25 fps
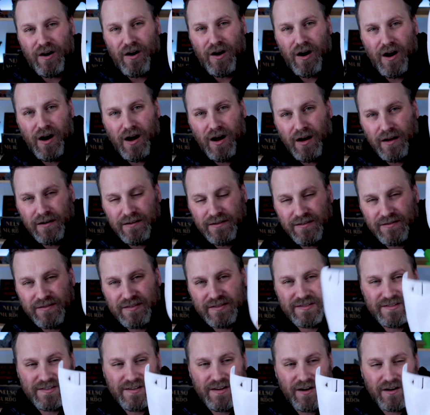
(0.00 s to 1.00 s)
on
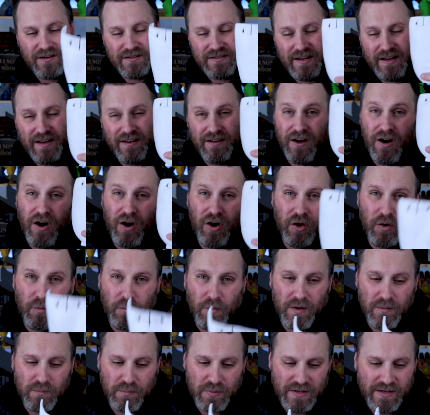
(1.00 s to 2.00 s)
the C R ten all in
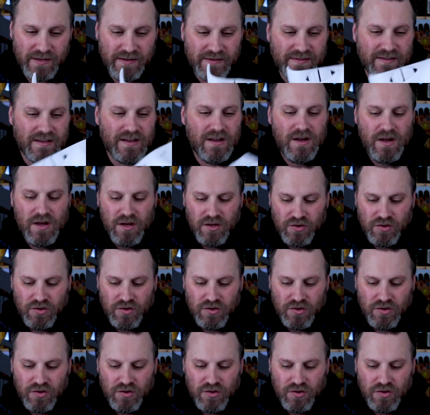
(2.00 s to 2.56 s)
one piece